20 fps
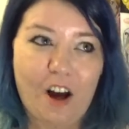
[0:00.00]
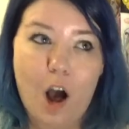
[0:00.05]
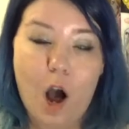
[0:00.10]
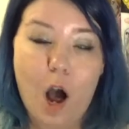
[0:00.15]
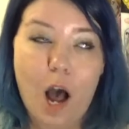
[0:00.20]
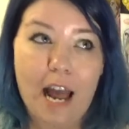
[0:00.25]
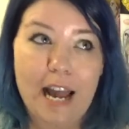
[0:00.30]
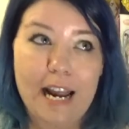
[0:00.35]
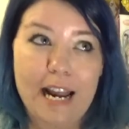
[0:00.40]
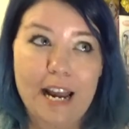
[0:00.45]

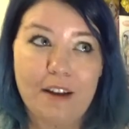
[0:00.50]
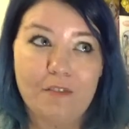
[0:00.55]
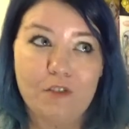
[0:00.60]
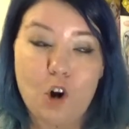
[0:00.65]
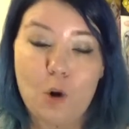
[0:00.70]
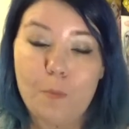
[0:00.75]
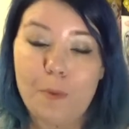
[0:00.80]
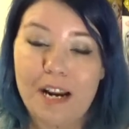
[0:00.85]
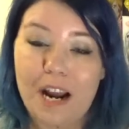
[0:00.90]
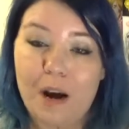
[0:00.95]
I have
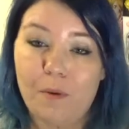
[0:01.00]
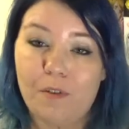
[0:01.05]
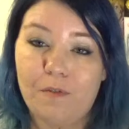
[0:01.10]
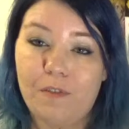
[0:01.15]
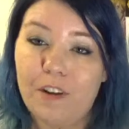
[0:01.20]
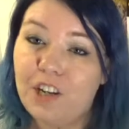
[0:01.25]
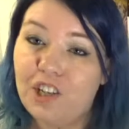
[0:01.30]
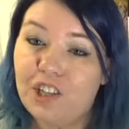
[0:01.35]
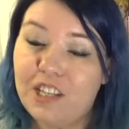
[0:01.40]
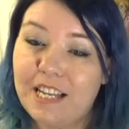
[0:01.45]
not been able to
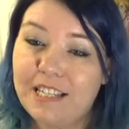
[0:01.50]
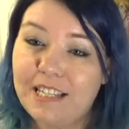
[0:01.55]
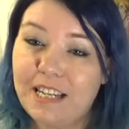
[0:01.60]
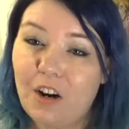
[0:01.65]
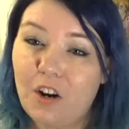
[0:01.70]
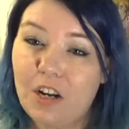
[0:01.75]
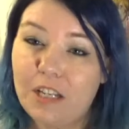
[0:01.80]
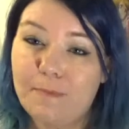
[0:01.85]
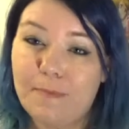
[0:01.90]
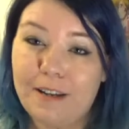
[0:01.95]
finish that
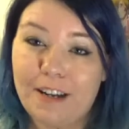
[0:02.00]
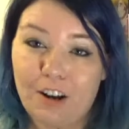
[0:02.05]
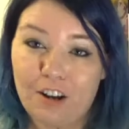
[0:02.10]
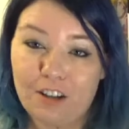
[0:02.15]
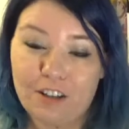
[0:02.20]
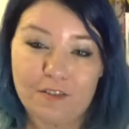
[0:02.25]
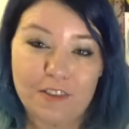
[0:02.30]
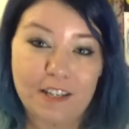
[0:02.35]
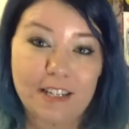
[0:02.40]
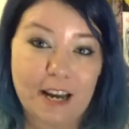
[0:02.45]
series
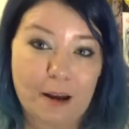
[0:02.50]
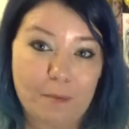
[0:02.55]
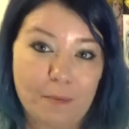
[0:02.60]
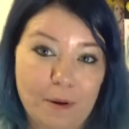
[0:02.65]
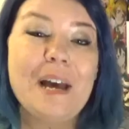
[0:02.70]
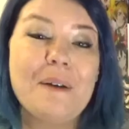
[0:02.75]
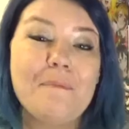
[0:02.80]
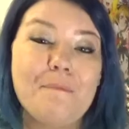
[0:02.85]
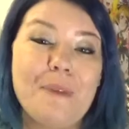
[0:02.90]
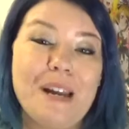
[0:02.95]
because of the dub.
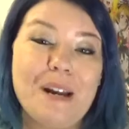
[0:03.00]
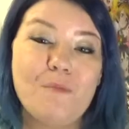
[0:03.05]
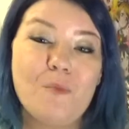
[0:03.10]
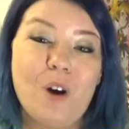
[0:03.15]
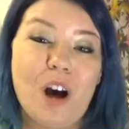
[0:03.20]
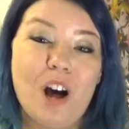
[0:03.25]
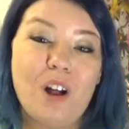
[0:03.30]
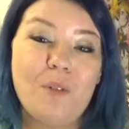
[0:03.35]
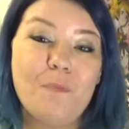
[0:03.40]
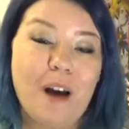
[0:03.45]

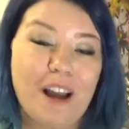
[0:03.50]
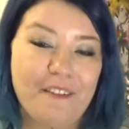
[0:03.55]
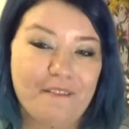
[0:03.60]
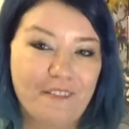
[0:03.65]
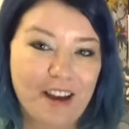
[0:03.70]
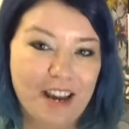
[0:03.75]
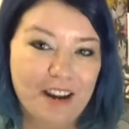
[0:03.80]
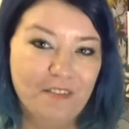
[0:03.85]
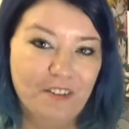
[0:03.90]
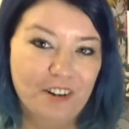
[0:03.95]
Meanwhile, my
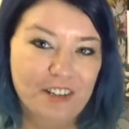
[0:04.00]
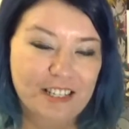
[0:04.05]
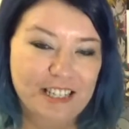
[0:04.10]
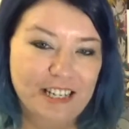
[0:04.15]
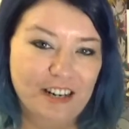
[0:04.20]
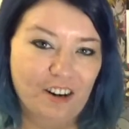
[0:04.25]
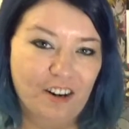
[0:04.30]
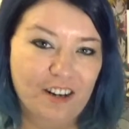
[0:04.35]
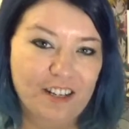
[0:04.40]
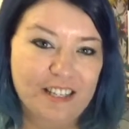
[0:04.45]
favourite
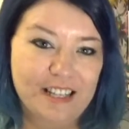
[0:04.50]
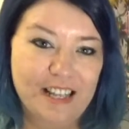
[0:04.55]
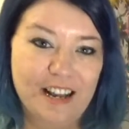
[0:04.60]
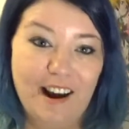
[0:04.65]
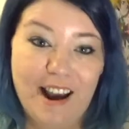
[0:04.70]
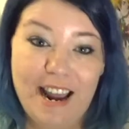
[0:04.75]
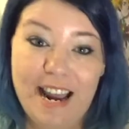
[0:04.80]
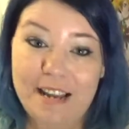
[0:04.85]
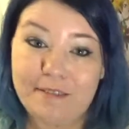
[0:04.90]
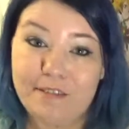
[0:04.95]
series that
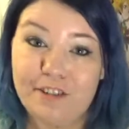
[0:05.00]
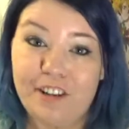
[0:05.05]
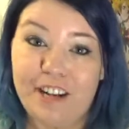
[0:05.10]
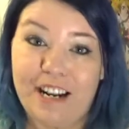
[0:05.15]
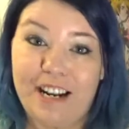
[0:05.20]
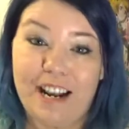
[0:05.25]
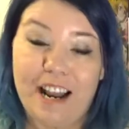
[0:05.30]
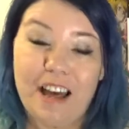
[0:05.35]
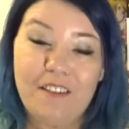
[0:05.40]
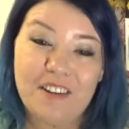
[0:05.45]
I absolutely
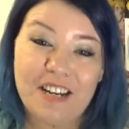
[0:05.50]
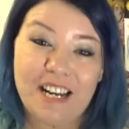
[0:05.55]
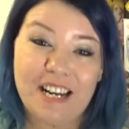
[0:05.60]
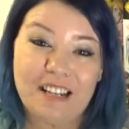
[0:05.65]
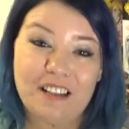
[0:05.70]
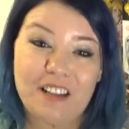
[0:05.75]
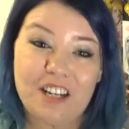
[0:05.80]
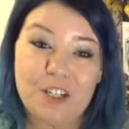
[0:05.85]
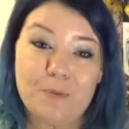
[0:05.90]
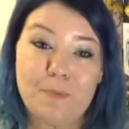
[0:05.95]
love in
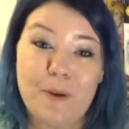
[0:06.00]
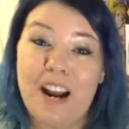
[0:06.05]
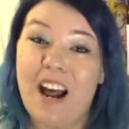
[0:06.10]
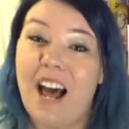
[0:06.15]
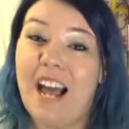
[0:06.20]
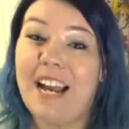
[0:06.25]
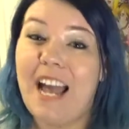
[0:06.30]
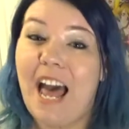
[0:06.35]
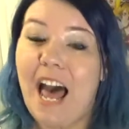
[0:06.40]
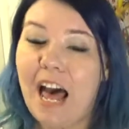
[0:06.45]
English but
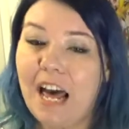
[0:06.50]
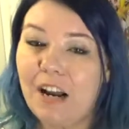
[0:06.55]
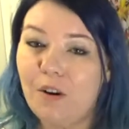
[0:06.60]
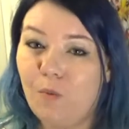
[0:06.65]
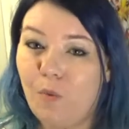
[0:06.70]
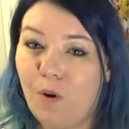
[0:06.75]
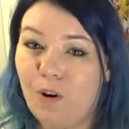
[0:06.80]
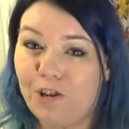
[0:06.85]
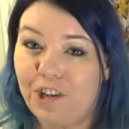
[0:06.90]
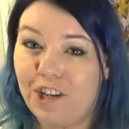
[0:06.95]
I can't
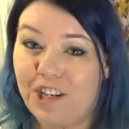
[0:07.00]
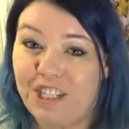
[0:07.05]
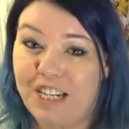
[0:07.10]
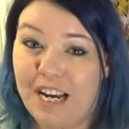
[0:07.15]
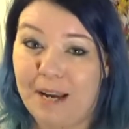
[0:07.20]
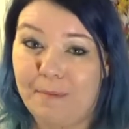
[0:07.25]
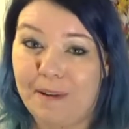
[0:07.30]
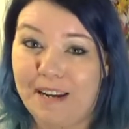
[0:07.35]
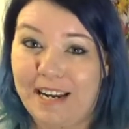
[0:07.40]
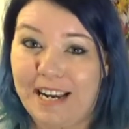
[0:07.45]
watch in
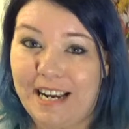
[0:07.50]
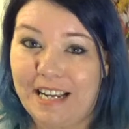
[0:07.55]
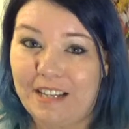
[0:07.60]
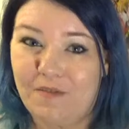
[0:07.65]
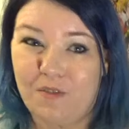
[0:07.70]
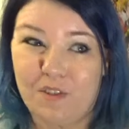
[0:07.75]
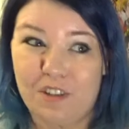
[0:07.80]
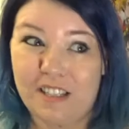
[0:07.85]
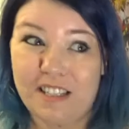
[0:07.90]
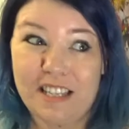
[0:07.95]
Japanese
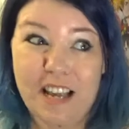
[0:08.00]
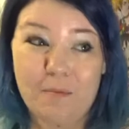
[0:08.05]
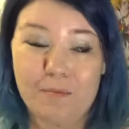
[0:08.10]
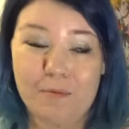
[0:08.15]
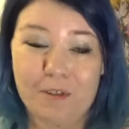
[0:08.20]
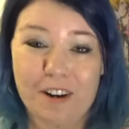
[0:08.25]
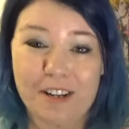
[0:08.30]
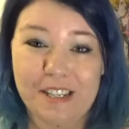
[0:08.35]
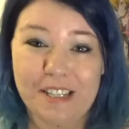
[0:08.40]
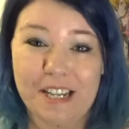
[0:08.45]
for some
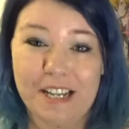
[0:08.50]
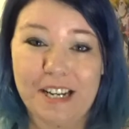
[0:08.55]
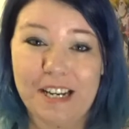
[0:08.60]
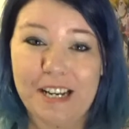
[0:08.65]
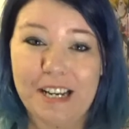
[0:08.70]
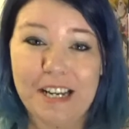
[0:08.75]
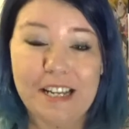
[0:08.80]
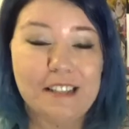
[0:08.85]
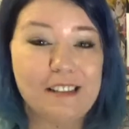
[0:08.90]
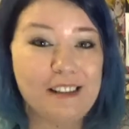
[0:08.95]
reason
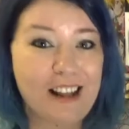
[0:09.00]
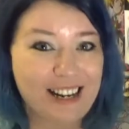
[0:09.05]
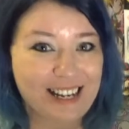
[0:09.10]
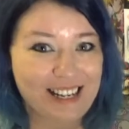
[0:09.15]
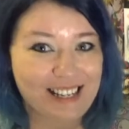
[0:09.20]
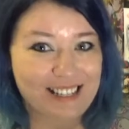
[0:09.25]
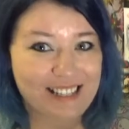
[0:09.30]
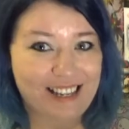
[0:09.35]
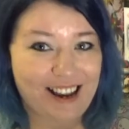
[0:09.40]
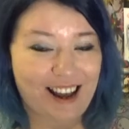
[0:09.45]
is
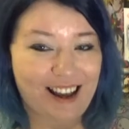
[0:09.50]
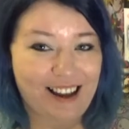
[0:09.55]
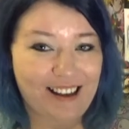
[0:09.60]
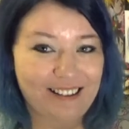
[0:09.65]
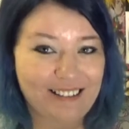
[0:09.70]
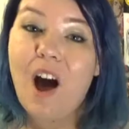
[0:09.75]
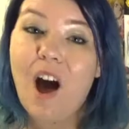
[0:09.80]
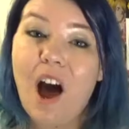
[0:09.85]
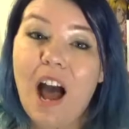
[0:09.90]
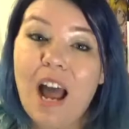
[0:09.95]
Lucky Star.
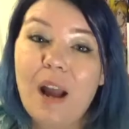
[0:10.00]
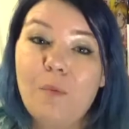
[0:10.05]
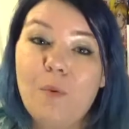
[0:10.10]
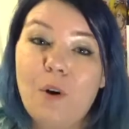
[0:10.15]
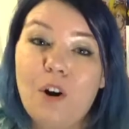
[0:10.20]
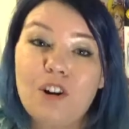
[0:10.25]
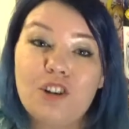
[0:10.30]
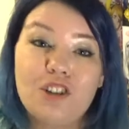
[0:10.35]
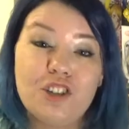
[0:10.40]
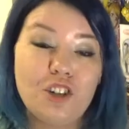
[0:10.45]
I
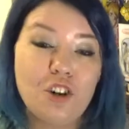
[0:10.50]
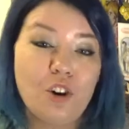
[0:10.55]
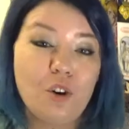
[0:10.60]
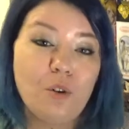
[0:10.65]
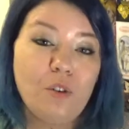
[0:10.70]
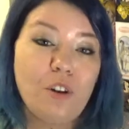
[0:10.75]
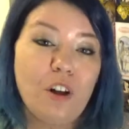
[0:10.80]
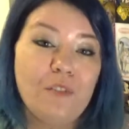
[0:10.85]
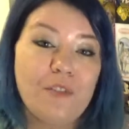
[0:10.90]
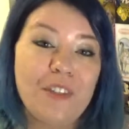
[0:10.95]
watched
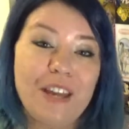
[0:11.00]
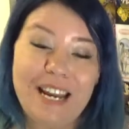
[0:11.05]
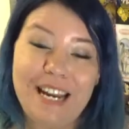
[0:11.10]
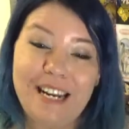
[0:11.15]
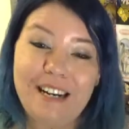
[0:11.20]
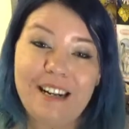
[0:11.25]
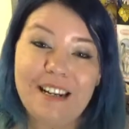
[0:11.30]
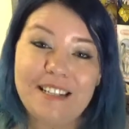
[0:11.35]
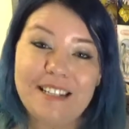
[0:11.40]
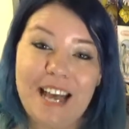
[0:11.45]
all of the
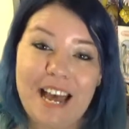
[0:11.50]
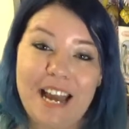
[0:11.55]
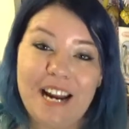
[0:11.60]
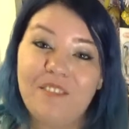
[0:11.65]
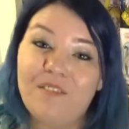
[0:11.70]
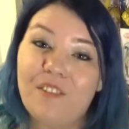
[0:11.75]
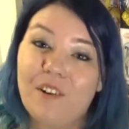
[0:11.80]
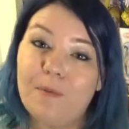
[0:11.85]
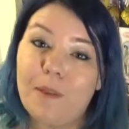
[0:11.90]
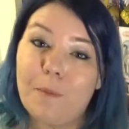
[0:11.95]
Endless
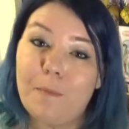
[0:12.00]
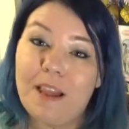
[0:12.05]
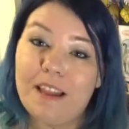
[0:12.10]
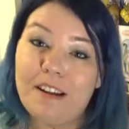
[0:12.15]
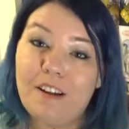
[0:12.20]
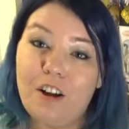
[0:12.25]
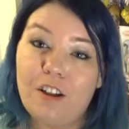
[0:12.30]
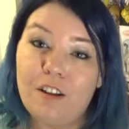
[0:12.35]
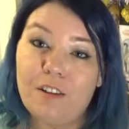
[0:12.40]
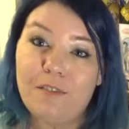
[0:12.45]
8 from The
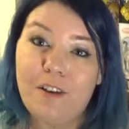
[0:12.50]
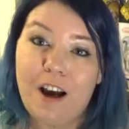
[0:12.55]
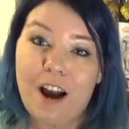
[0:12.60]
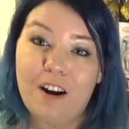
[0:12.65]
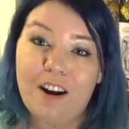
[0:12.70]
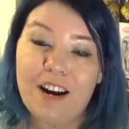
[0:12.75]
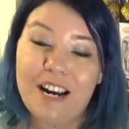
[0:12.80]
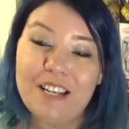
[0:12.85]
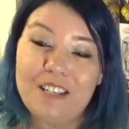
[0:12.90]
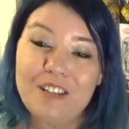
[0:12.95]
Melancholy of
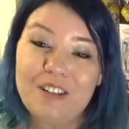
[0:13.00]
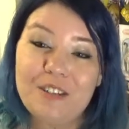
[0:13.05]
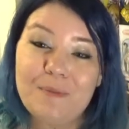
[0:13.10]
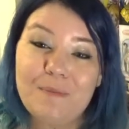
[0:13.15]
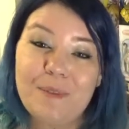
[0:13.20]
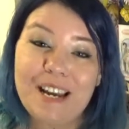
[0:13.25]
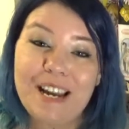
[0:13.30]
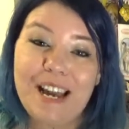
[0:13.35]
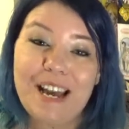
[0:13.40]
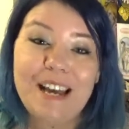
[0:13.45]
Haruhi
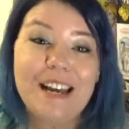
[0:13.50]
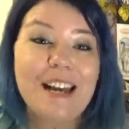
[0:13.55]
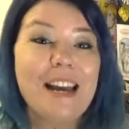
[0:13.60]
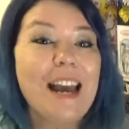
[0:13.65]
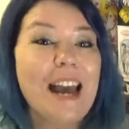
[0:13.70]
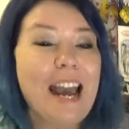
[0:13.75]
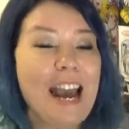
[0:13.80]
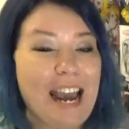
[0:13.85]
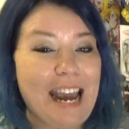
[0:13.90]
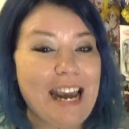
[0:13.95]
Suzumiya
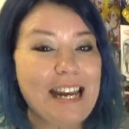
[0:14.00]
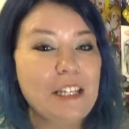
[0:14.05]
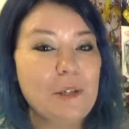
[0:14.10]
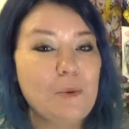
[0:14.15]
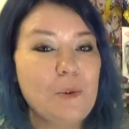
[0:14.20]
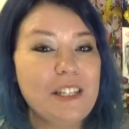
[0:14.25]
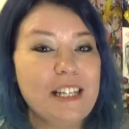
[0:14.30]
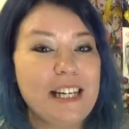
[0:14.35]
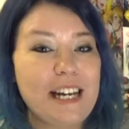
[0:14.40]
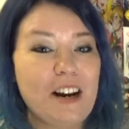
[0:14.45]
as it
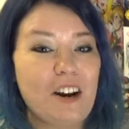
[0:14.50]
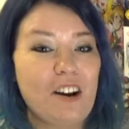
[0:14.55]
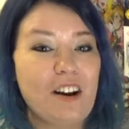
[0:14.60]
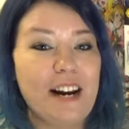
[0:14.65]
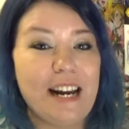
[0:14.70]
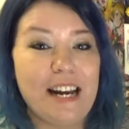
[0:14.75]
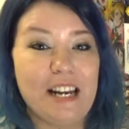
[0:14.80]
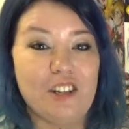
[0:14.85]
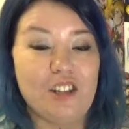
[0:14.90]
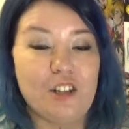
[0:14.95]
was
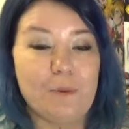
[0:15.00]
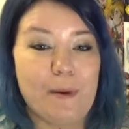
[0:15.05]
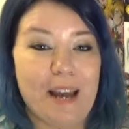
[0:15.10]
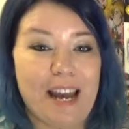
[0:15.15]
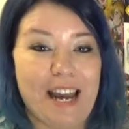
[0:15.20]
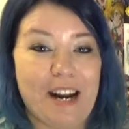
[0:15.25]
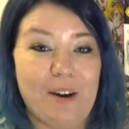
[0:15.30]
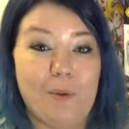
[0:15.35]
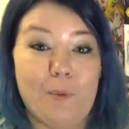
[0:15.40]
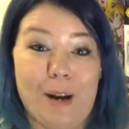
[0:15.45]
airing in
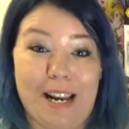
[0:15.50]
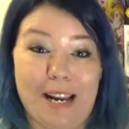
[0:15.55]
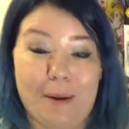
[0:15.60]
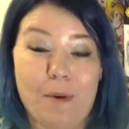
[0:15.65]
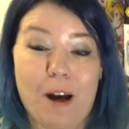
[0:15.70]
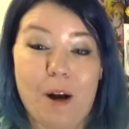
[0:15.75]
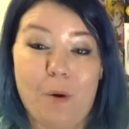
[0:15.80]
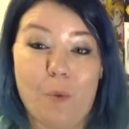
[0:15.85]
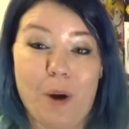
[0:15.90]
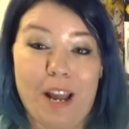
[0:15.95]
Japan week
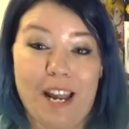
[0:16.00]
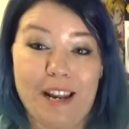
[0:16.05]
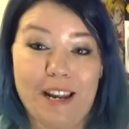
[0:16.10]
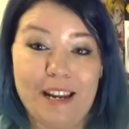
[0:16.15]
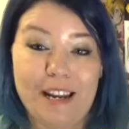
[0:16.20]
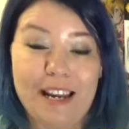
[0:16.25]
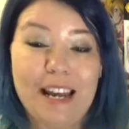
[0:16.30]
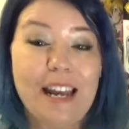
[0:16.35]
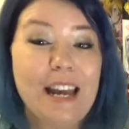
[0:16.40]
by week.